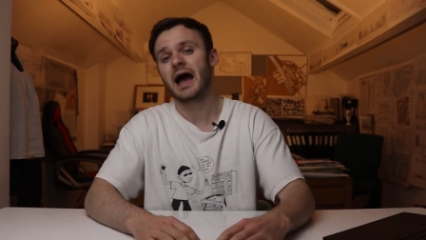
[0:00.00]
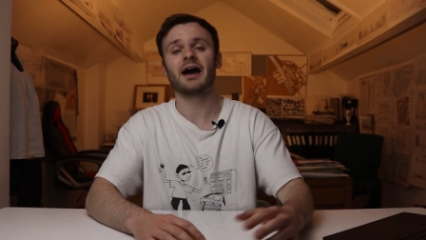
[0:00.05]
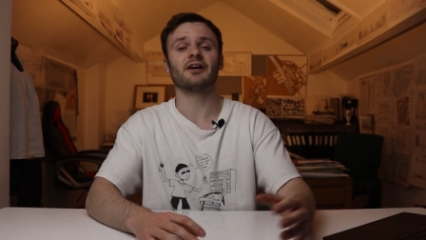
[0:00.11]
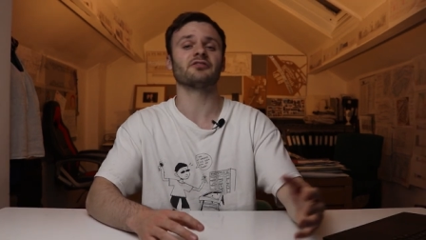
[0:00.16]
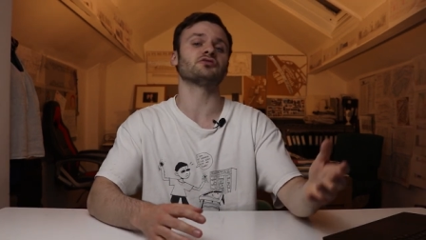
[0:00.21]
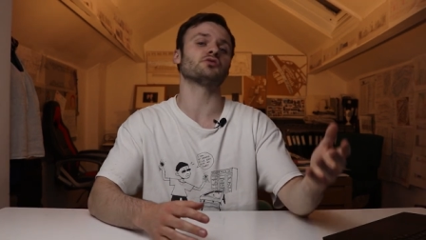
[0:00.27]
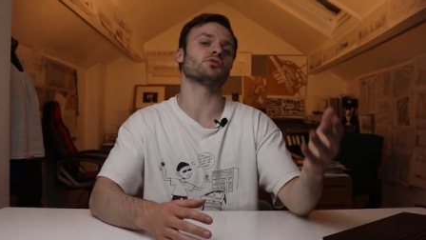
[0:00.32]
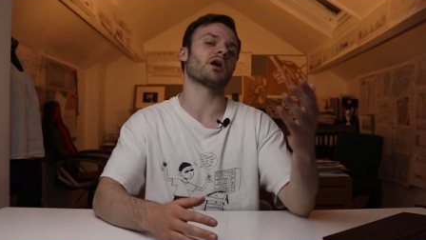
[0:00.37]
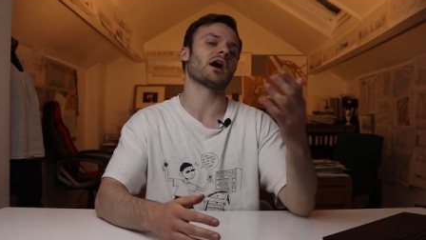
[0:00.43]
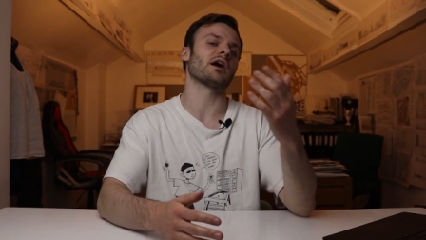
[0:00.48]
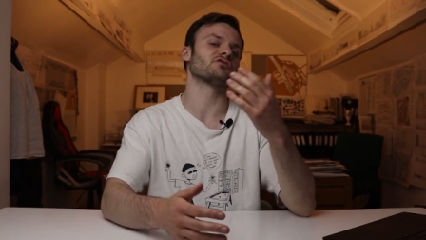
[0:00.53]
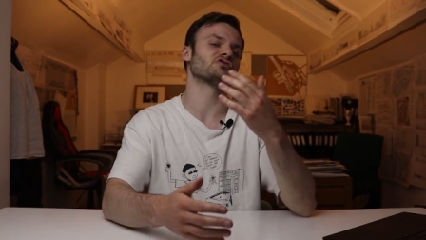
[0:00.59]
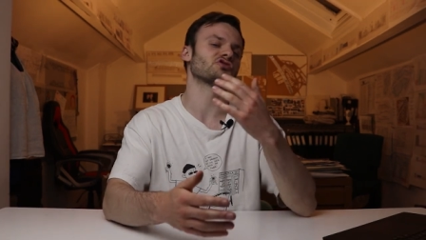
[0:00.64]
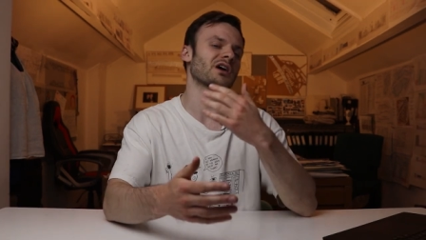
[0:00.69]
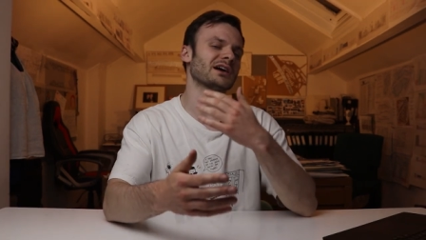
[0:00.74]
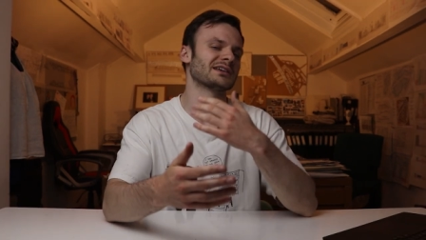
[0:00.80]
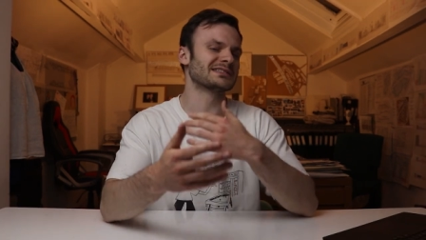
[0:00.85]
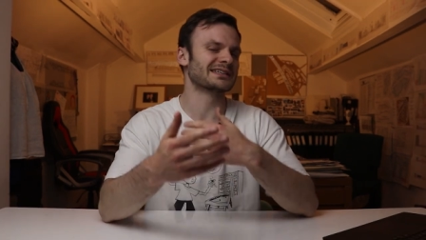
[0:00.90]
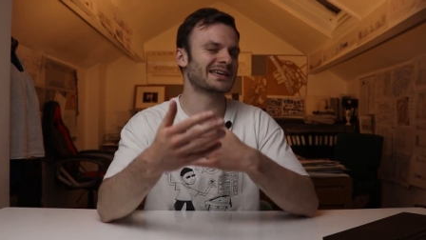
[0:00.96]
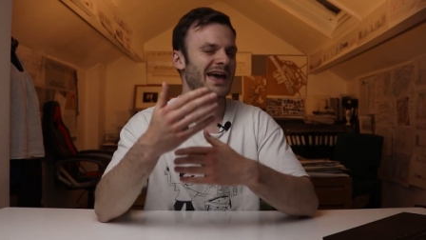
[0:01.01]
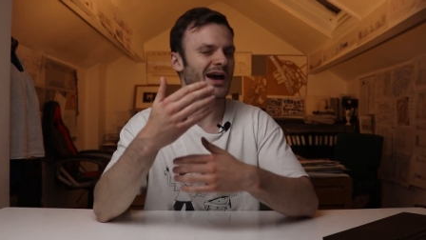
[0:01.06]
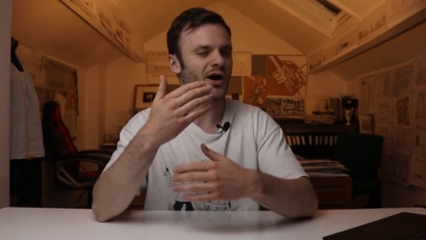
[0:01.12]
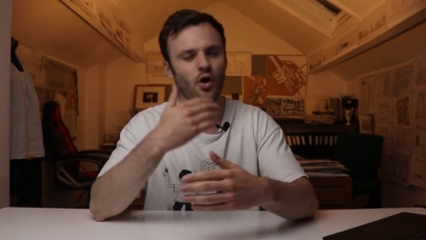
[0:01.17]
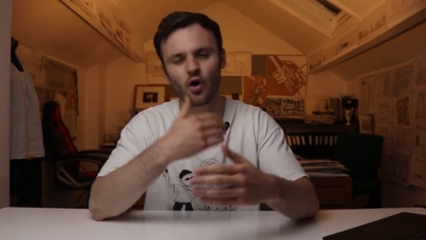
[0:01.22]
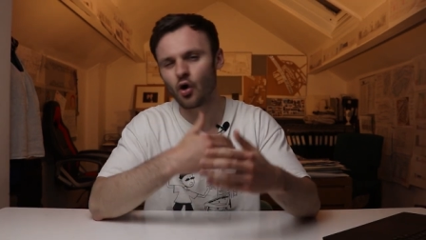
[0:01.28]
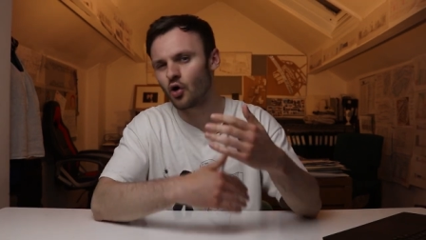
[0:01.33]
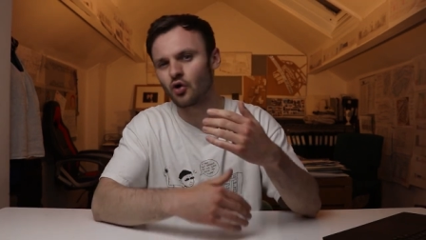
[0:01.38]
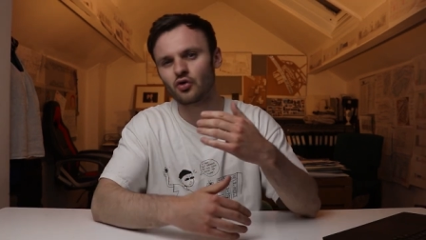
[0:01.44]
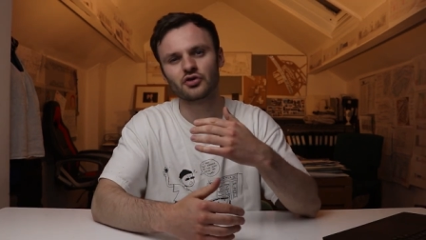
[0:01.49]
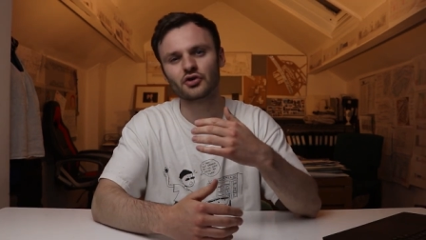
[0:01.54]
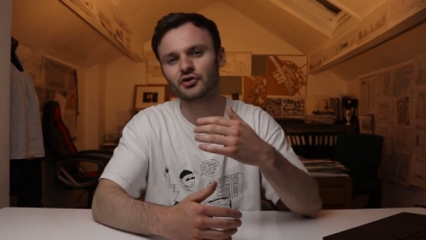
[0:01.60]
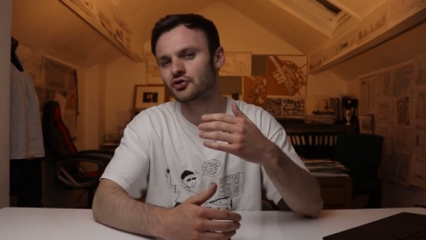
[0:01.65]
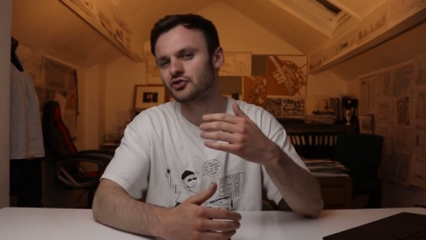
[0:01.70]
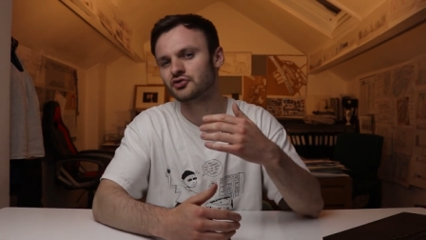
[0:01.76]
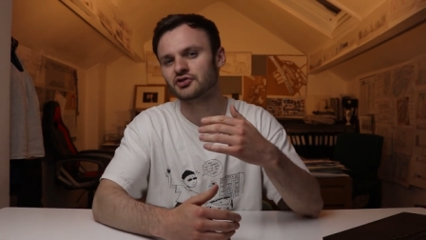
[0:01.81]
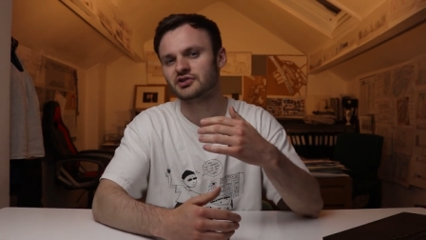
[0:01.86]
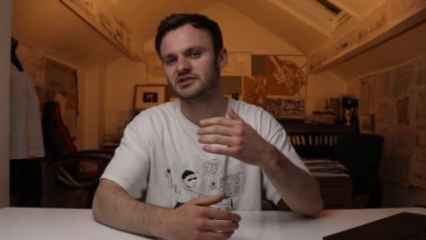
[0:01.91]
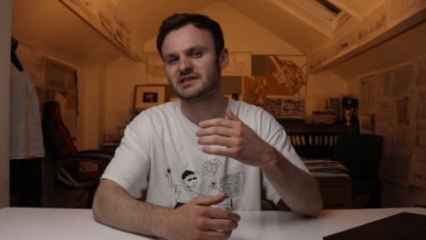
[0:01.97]
after I've tried to get all the
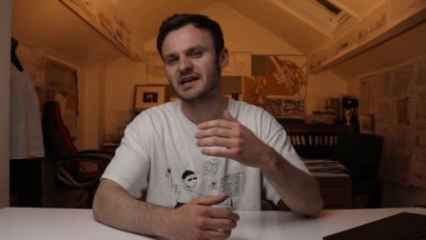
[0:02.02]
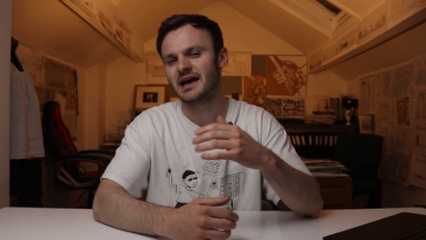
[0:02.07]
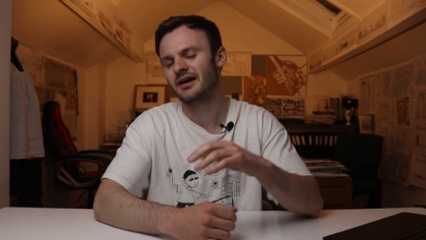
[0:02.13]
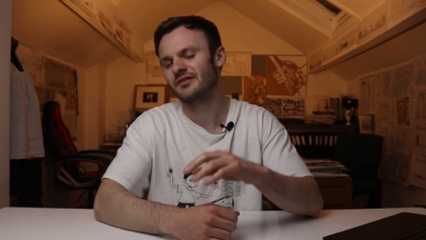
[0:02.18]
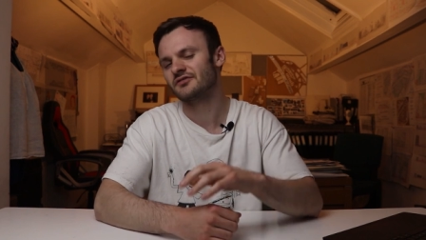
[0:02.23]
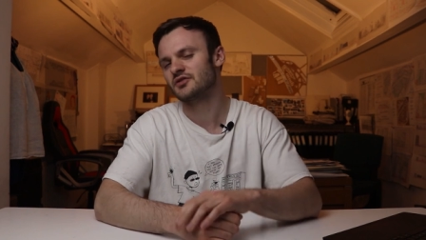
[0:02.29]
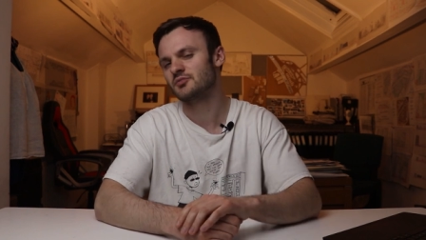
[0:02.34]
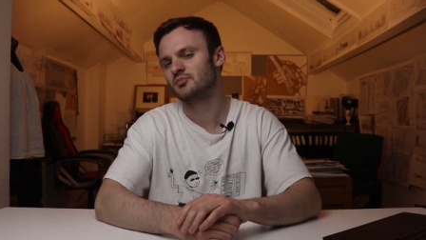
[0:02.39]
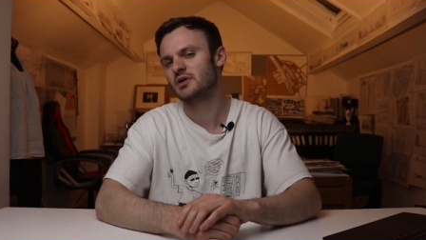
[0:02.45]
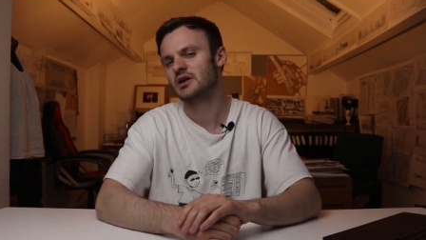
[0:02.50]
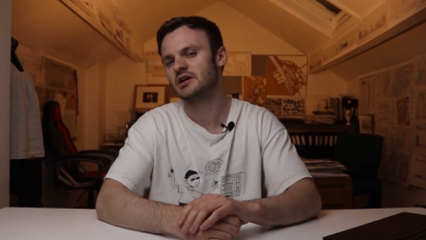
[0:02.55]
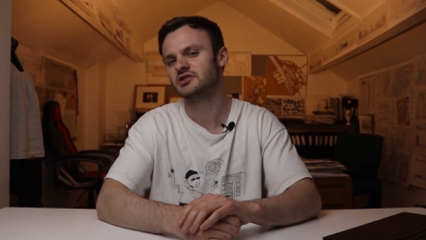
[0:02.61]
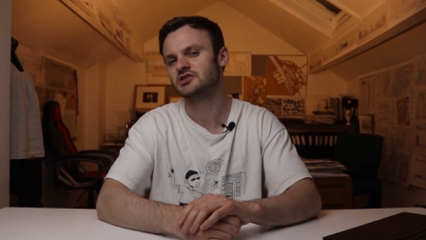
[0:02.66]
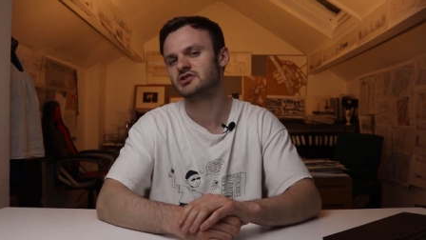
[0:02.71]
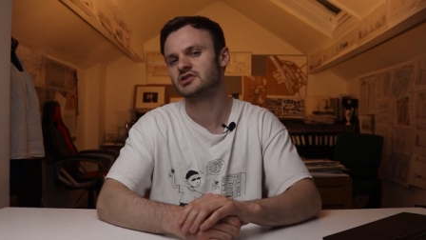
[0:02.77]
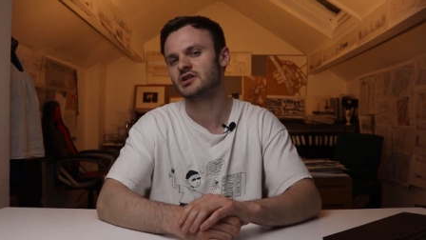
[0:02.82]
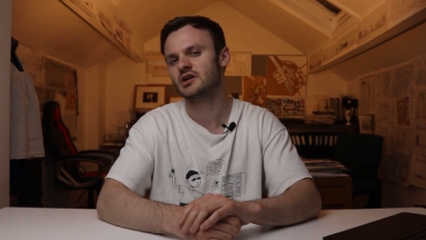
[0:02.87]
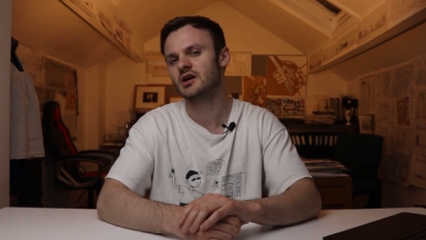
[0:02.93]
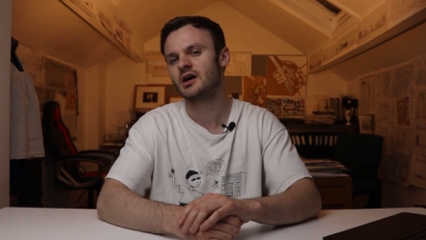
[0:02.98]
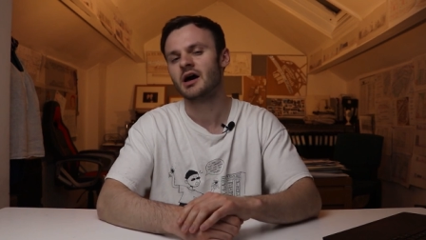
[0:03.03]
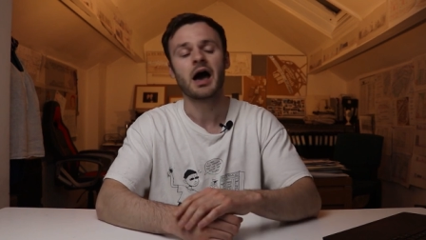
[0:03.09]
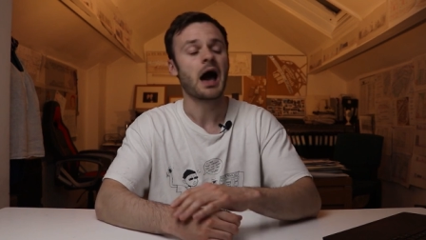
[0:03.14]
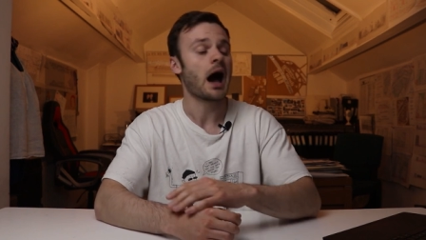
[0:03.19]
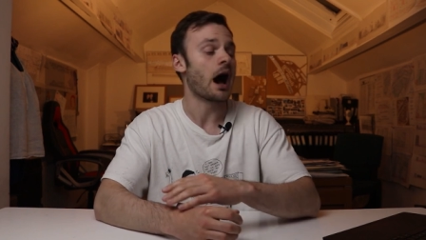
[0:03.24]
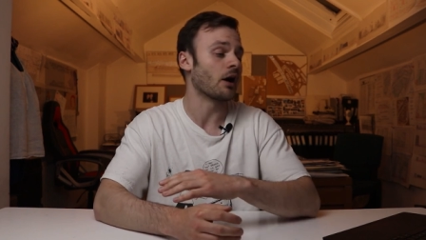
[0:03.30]
goodness out of the picture,